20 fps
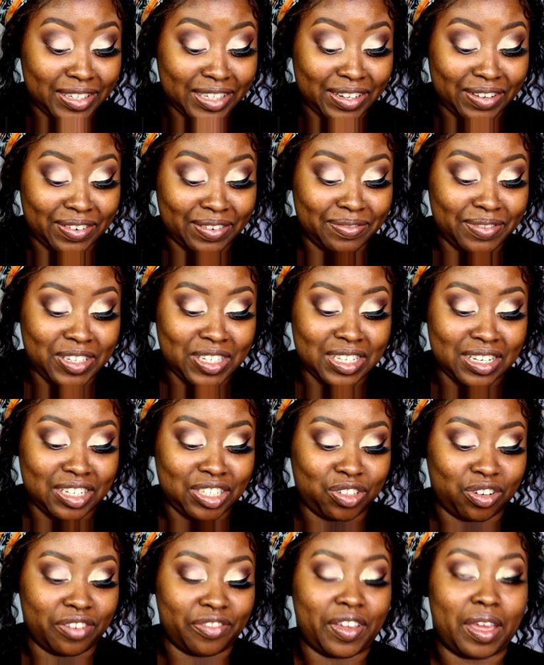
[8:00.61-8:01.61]
So I'm using the
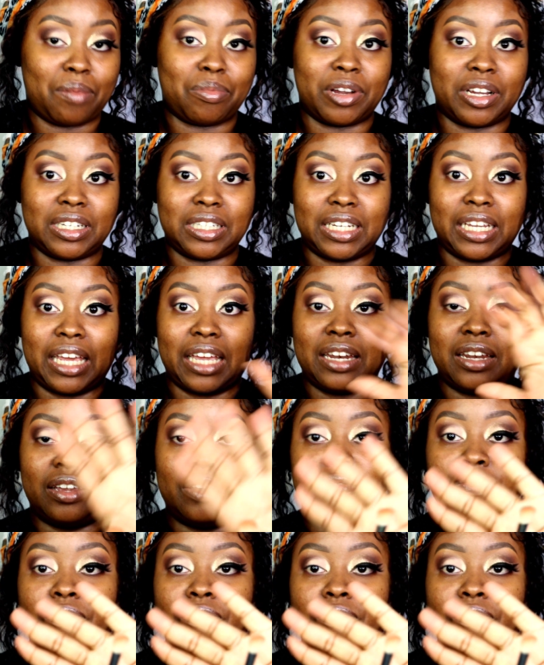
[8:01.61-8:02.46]
short fat brush again.